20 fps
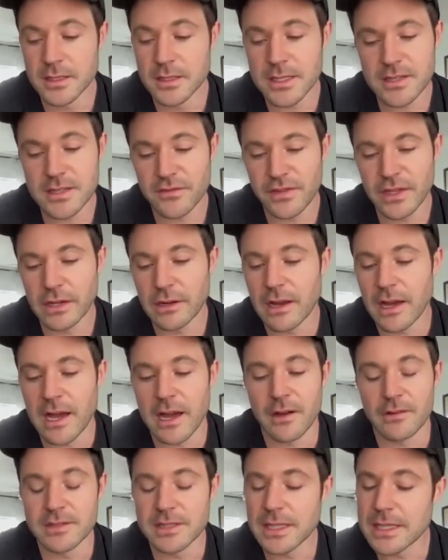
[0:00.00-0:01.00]
just to figure out
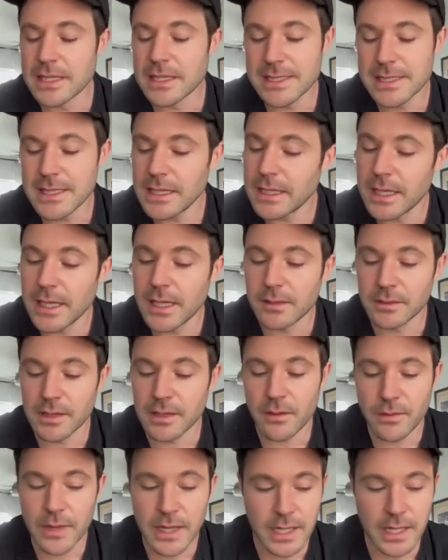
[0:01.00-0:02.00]
how I was gonna sing it.
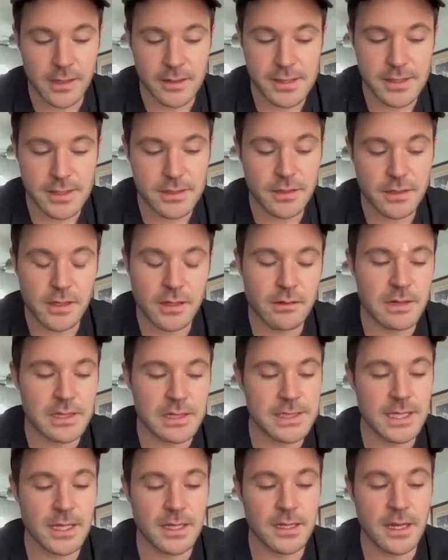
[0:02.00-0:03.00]
When I went into the studio
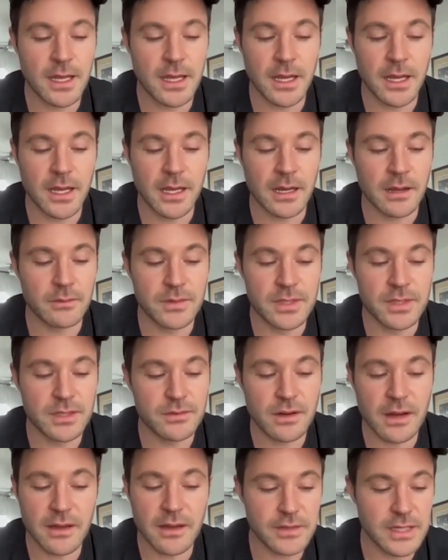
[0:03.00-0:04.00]
on Sunday, and I was
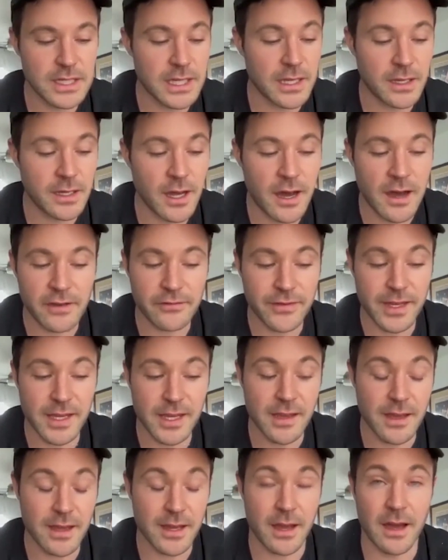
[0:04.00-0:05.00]
driving to get
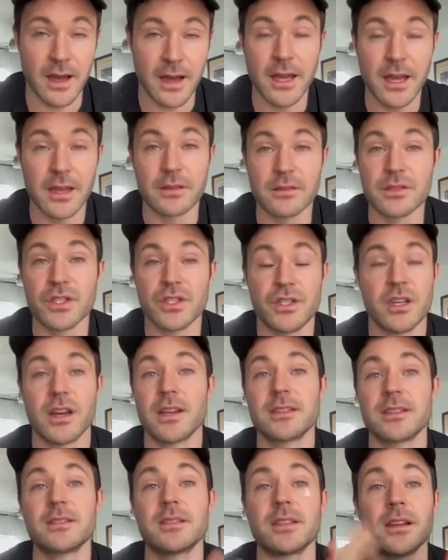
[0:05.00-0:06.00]
coffee, and I was
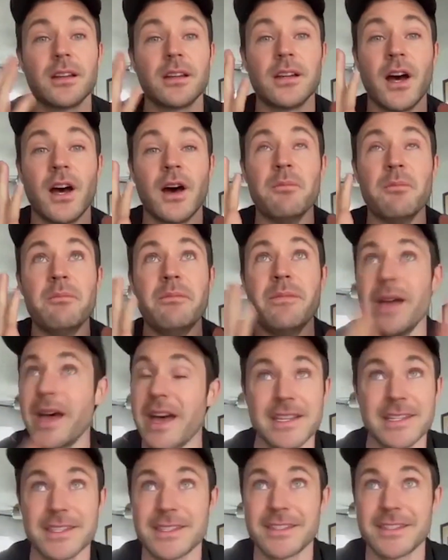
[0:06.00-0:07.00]
just a
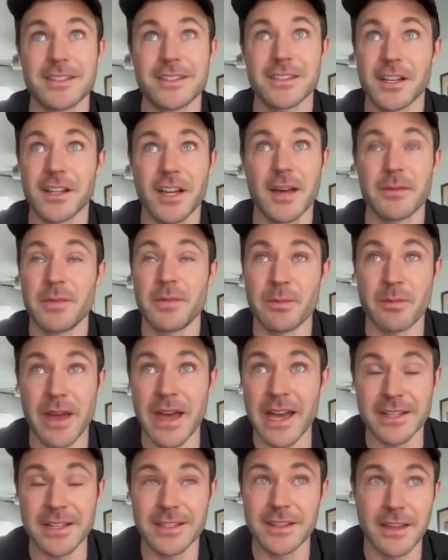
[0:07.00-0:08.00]
mess coming
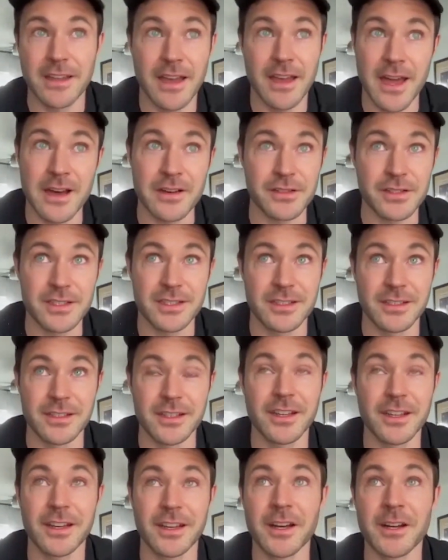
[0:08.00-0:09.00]
back to the house,
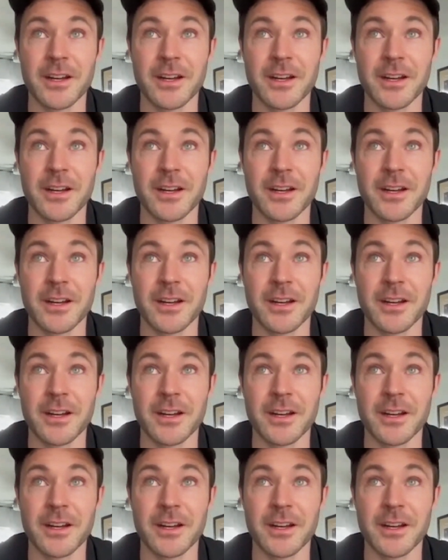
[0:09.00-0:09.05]
and